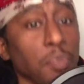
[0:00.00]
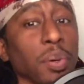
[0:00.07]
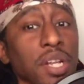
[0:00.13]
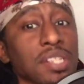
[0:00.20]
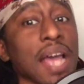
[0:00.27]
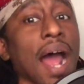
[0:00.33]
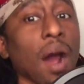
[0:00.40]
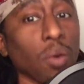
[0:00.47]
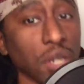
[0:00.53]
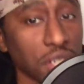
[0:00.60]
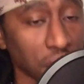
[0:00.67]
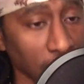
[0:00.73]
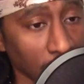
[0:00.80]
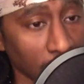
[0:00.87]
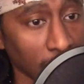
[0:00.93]
But it's our
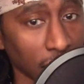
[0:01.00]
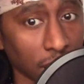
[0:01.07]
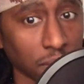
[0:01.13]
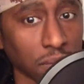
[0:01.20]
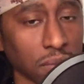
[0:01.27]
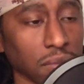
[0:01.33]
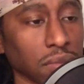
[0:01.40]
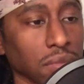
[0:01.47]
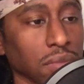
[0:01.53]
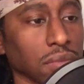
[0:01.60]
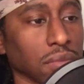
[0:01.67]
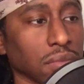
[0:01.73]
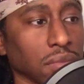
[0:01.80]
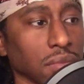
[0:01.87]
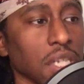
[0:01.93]
job.
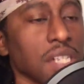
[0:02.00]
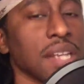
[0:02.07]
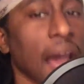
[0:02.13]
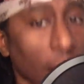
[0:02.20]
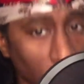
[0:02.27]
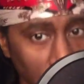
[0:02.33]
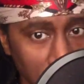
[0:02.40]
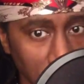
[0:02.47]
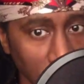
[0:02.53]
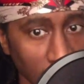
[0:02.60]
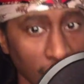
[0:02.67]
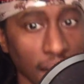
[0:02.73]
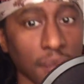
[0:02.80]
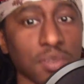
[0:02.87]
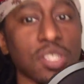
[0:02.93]
It's our
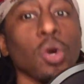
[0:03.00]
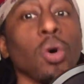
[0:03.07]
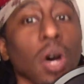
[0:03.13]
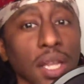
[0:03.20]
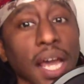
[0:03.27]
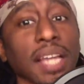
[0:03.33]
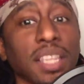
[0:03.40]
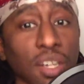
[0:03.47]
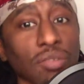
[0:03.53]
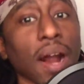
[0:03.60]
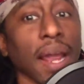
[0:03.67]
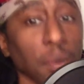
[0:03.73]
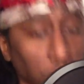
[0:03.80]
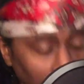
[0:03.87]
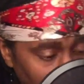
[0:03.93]
job to elect the
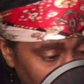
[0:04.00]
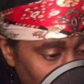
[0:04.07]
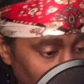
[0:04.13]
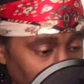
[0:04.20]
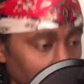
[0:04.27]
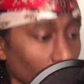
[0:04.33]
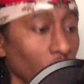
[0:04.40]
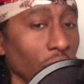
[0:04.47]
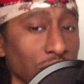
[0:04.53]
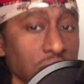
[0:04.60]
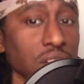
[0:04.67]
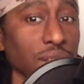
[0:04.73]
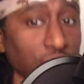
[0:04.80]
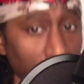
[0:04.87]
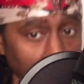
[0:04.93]
right people in office
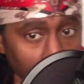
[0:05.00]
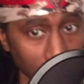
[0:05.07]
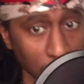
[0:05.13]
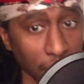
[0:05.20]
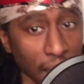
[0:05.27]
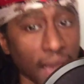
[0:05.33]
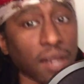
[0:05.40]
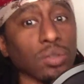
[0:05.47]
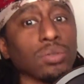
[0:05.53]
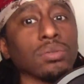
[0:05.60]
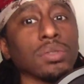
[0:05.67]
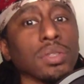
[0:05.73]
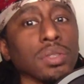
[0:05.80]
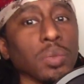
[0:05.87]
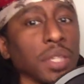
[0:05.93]
to fight our battle.
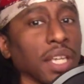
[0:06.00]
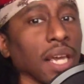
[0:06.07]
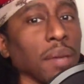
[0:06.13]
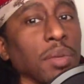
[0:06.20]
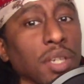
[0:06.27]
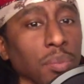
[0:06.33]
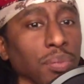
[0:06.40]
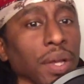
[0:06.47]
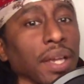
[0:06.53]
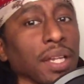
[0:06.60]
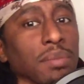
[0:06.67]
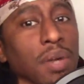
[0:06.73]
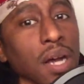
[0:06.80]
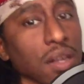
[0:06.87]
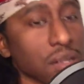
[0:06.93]
We can't be complaining
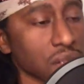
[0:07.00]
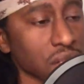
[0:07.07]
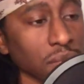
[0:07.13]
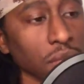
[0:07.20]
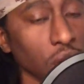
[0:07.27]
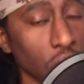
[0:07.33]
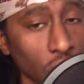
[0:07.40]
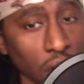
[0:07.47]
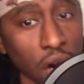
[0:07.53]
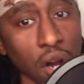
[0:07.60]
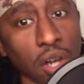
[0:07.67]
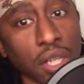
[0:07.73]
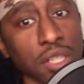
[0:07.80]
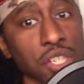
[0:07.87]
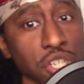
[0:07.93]
about some little
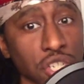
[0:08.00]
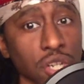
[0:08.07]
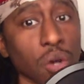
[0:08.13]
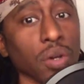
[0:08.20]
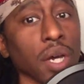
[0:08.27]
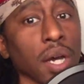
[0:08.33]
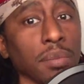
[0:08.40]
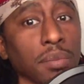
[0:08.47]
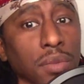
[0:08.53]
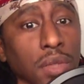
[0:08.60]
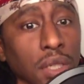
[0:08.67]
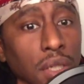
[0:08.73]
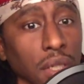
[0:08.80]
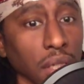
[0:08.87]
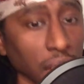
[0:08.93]
girl that just showed up
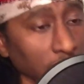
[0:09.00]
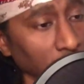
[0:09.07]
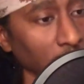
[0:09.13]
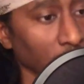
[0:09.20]
in